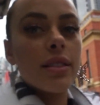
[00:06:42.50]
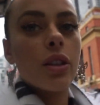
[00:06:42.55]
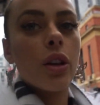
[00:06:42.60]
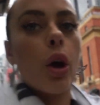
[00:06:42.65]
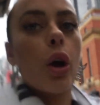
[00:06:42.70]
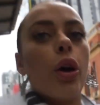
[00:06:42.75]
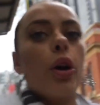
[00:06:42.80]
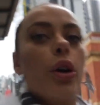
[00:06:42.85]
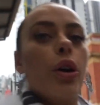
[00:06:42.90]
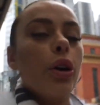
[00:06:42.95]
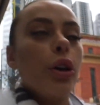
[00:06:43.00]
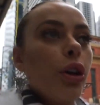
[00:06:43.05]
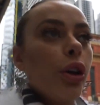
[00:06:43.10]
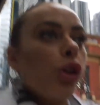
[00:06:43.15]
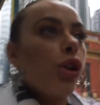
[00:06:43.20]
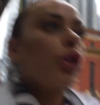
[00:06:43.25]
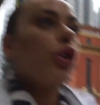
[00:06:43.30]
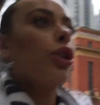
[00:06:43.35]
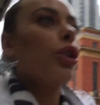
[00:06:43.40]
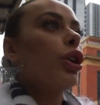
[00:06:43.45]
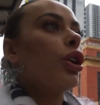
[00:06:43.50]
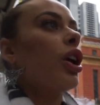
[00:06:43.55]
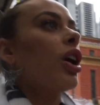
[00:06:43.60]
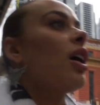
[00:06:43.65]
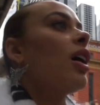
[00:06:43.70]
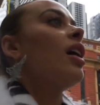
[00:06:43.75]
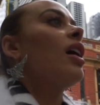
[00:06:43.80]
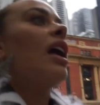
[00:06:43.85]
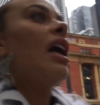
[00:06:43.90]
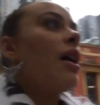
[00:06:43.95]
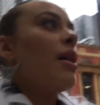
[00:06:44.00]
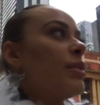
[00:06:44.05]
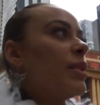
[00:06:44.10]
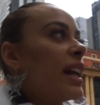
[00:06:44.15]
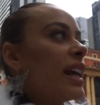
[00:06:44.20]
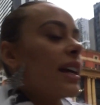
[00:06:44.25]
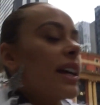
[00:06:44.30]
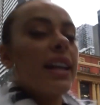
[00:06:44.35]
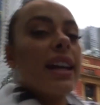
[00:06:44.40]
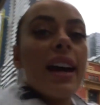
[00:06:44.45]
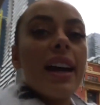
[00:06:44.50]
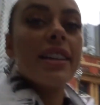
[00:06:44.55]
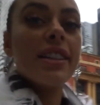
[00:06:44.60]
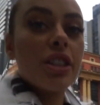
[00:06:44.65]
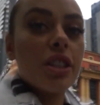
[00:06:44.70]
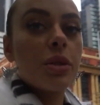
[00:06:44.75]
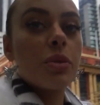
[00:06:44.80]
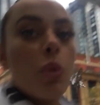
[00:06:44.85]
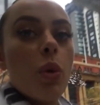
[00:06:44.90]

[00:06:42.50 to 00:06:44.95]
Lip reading: so Monique and I are just